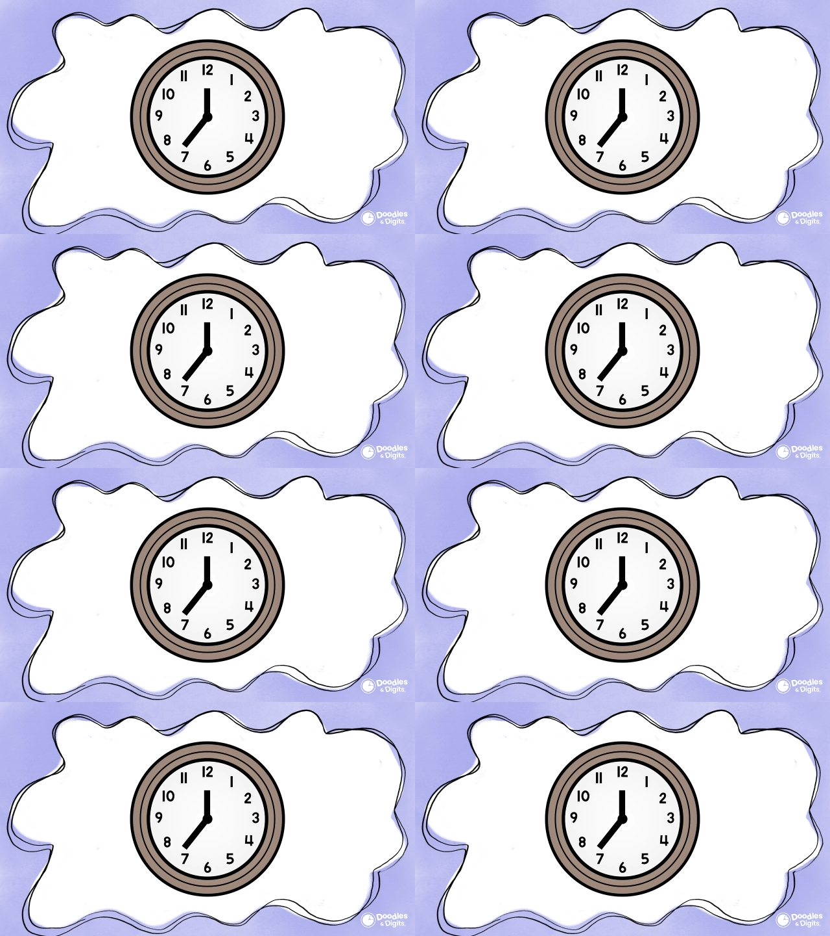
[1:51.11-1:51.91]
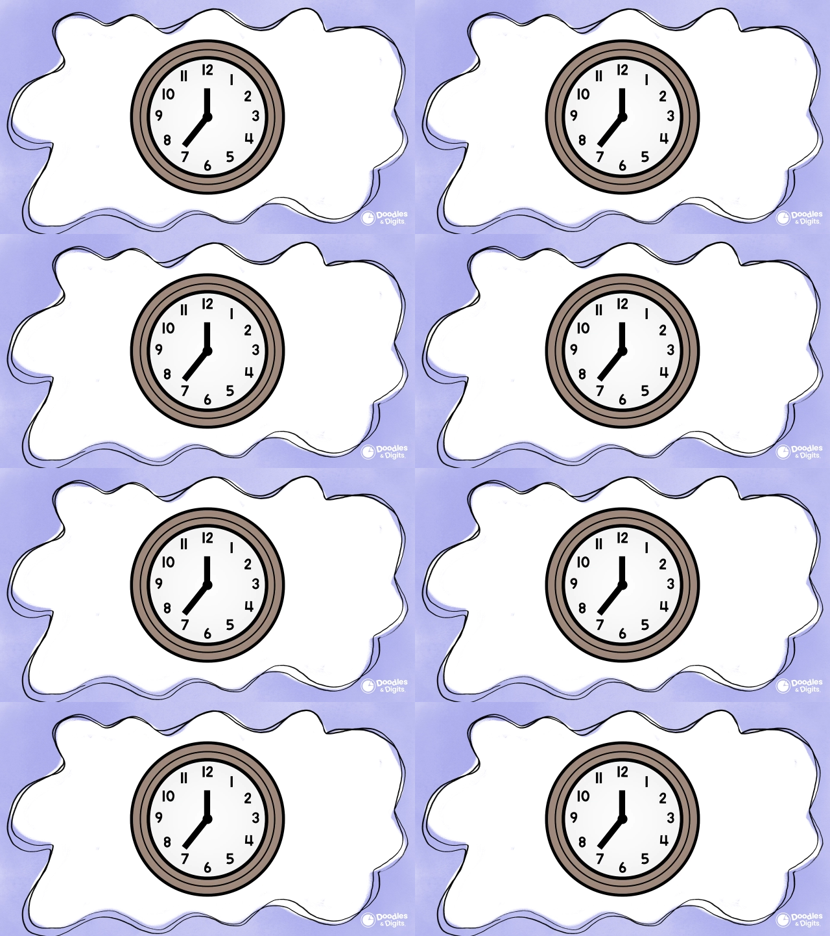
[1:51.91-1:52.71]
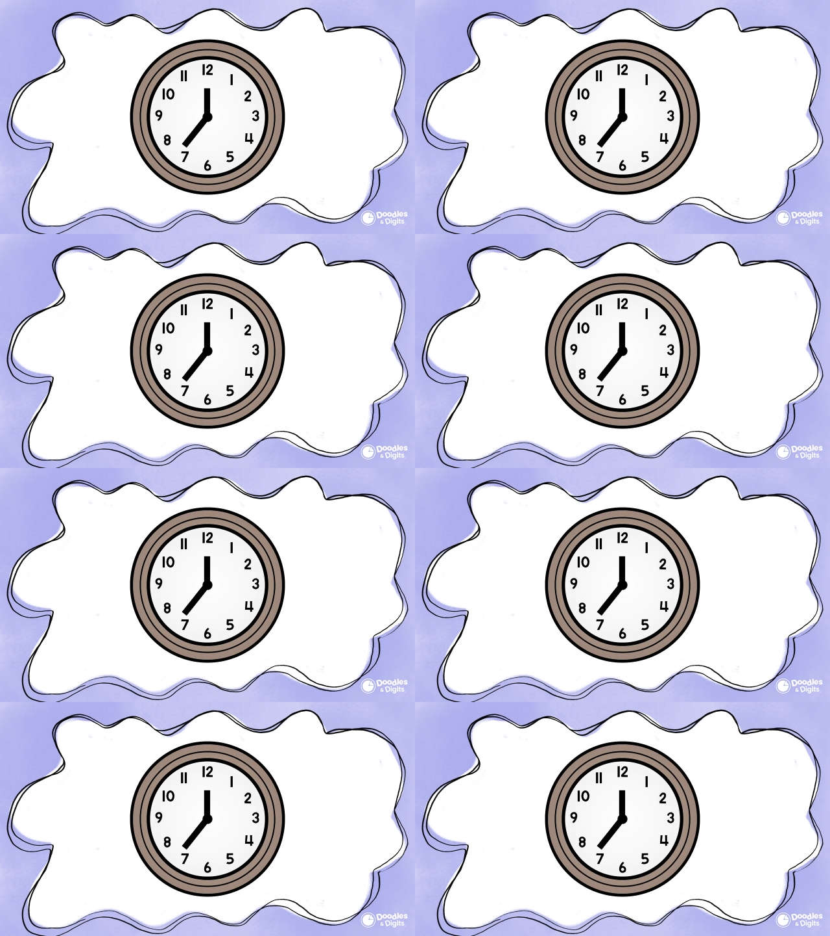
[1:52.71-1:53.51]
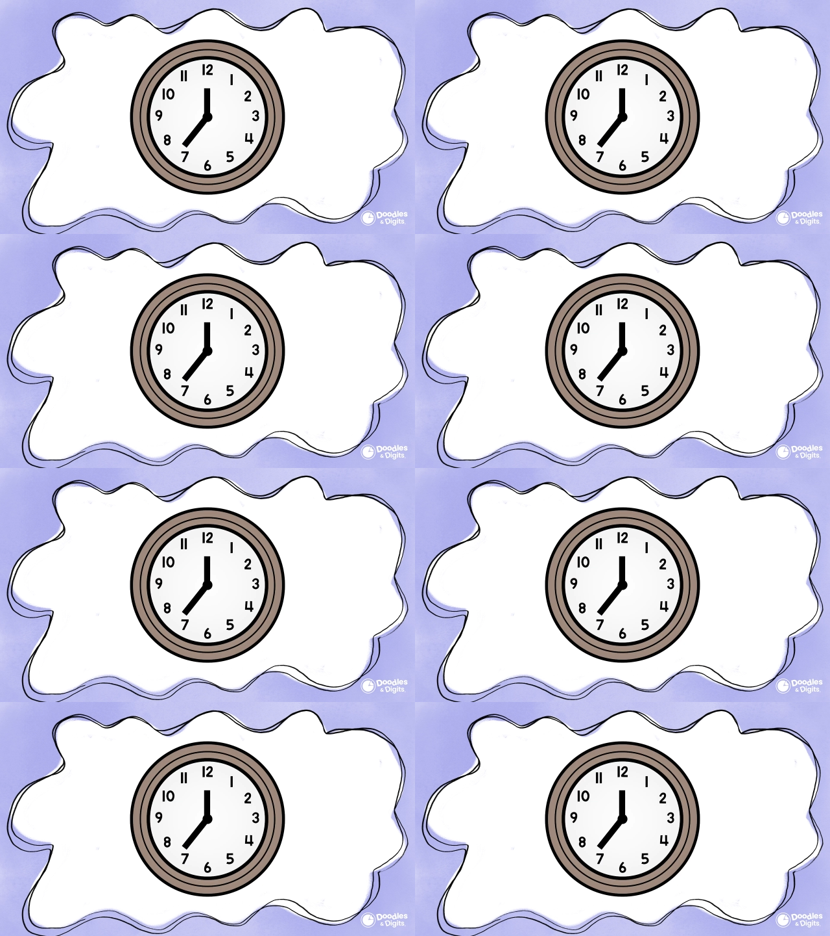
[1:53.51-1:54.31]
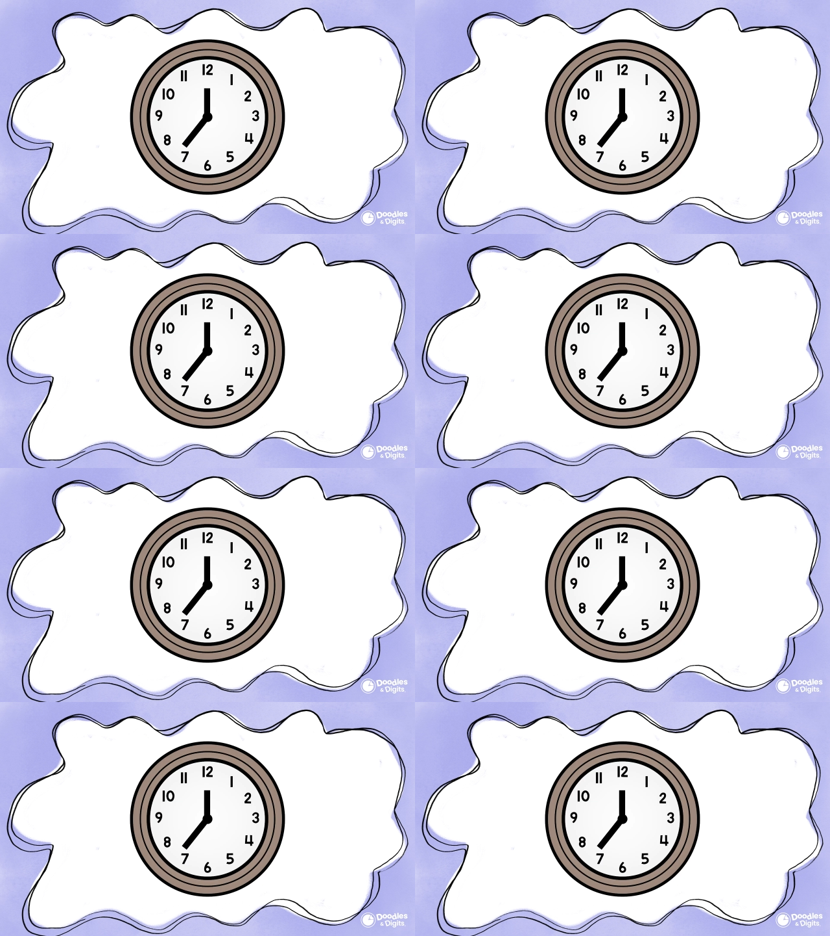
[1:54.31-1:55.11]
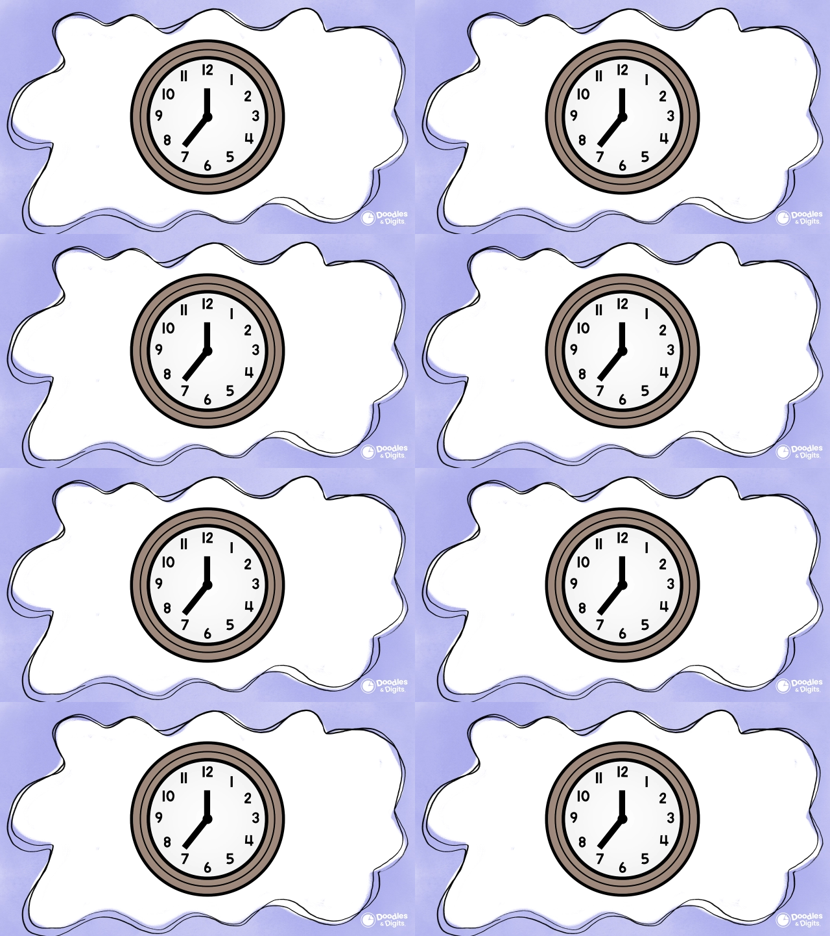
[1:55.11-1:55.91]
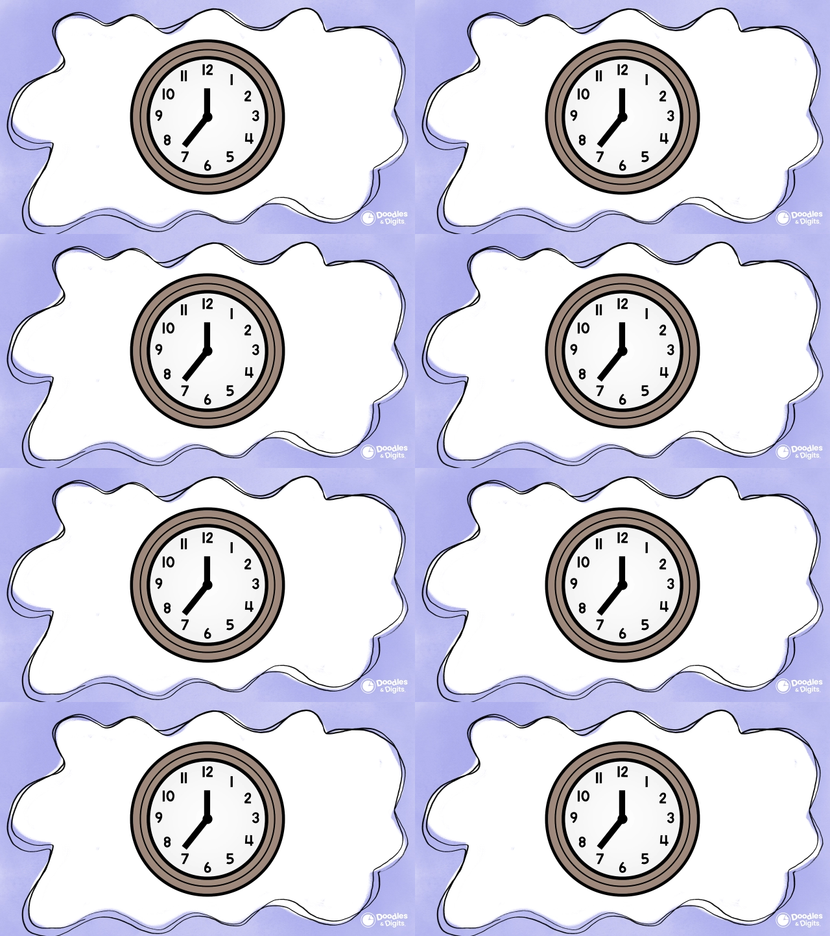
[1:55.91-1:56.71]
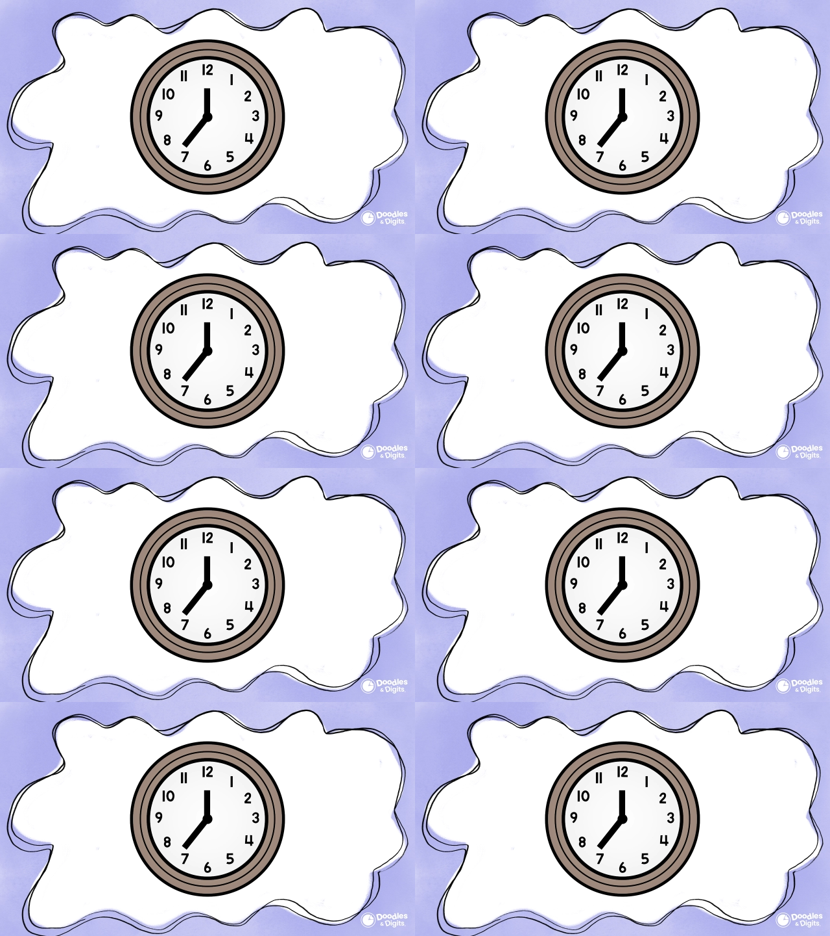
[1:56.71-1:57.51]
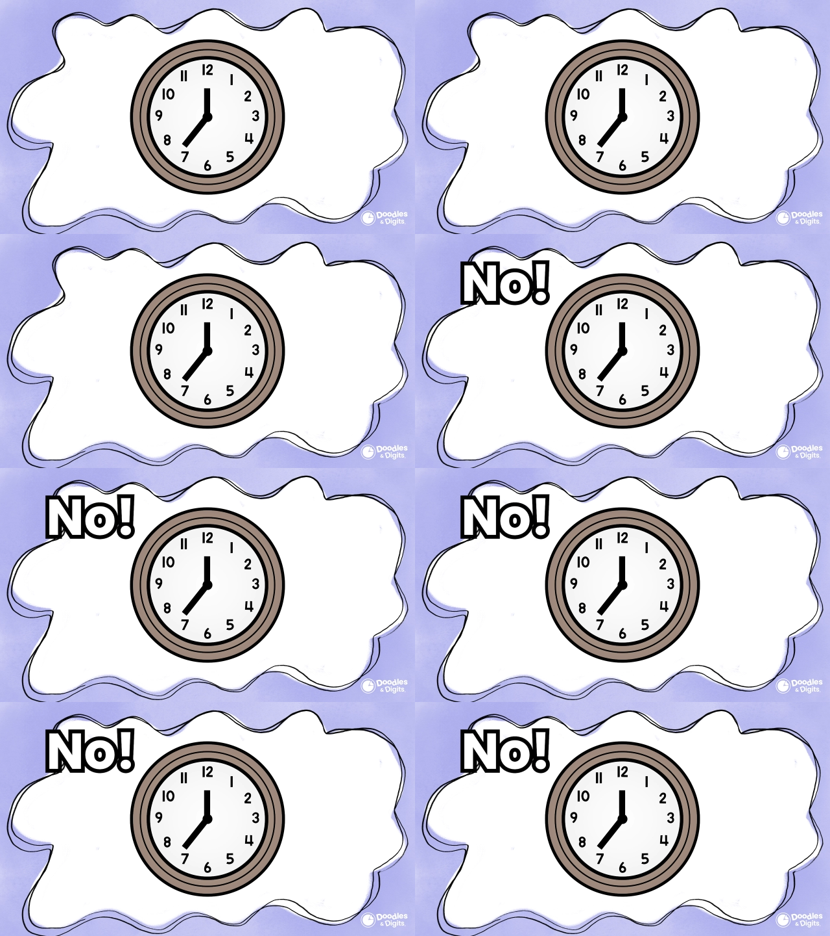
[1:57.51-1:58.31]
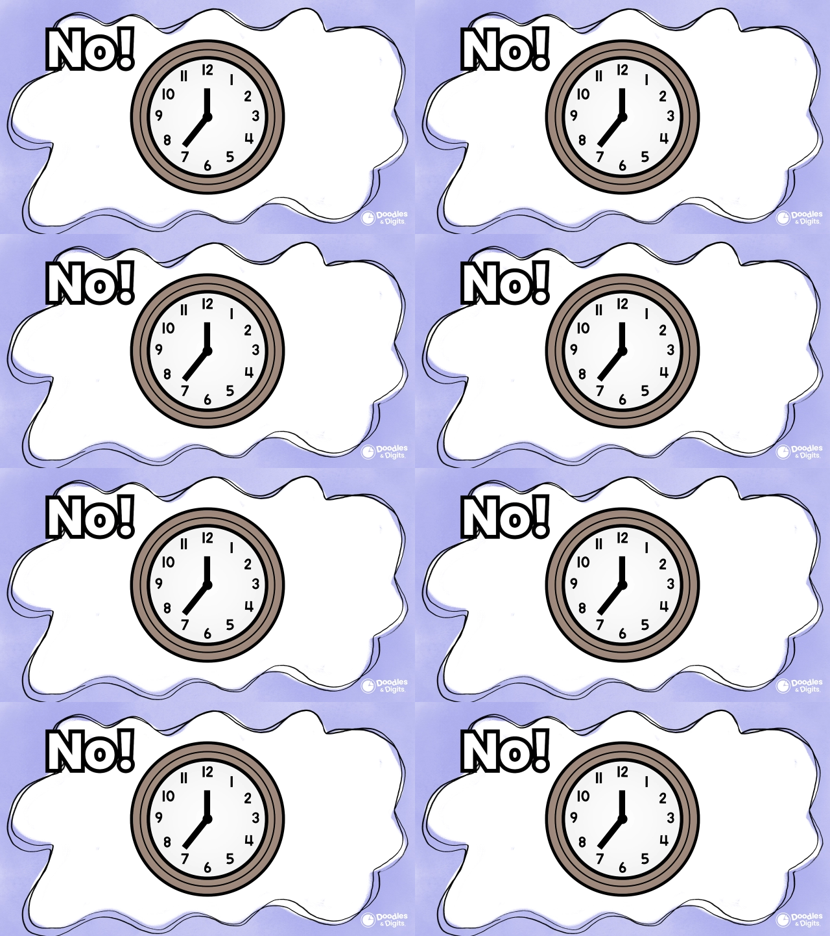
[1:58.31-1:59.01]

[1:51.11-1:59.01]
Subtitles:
(no speaker visible)